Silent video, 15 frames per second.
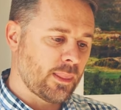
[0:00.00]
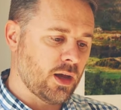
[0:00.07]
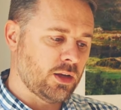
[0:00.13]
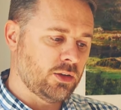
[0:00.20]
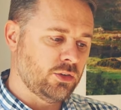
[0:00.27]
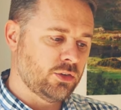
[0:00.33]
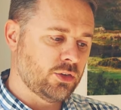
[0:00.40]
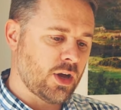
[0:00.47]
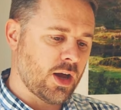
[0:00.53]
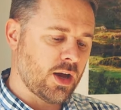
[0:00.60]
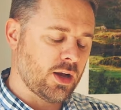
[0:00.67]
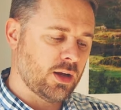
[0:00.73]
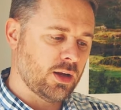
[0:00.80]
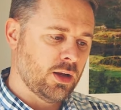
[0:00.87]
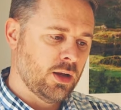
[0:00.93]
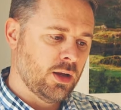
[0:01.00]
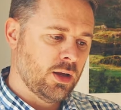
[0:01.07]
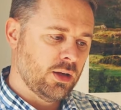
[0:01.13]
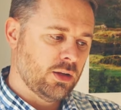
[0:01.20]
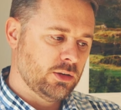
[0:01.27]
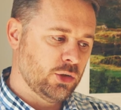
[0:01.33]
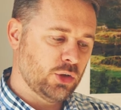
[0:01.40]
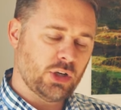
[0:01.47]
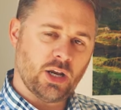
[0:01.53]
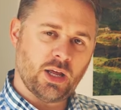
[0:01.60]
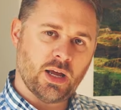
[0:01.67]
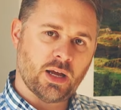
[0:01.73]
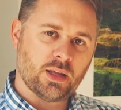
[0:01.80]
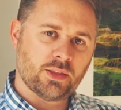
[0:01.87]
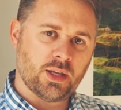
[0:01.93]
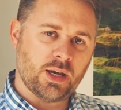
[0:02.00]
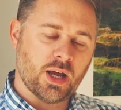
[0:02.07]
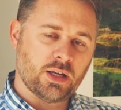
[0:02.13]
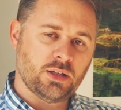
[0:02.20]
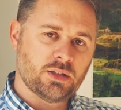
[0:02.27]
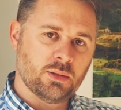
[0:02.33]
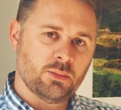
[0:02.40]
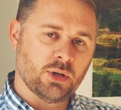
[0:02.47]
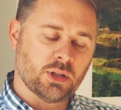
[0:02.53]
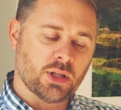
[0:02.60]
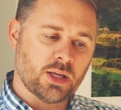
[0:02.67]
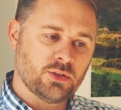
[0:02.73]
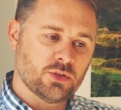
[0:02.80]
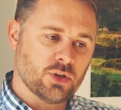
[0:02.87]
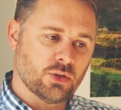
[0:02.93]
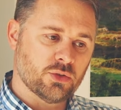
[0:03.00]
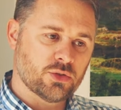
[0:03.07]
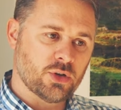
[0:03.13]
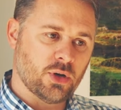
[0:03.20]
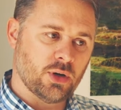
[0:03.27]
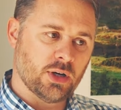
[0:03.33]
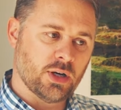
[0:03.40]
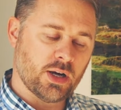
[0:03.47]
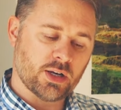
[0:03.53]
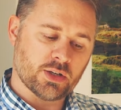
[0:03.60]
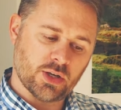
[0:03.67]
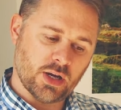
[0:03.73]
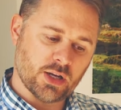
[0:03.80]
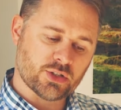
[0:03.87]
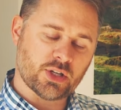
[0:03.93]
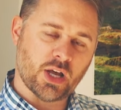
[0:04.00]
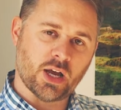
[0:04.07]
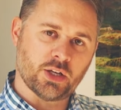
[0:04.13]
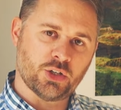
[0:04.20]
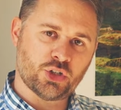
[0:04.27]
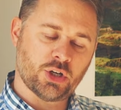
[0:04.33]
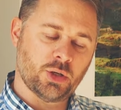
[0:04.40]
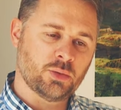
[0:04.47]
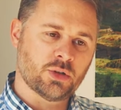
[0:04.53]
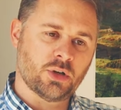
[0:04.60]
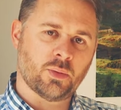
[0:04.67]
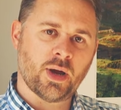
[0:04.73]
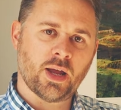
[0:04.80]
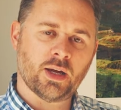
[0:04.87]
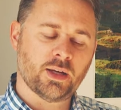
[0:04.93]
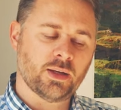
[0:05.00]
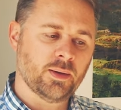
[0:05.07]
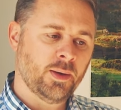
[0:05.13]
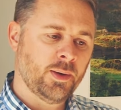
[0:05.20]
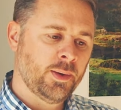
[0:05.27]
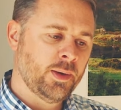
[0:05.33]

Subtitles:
And luckily I had the 90mm lens on, so I started shooting away at it.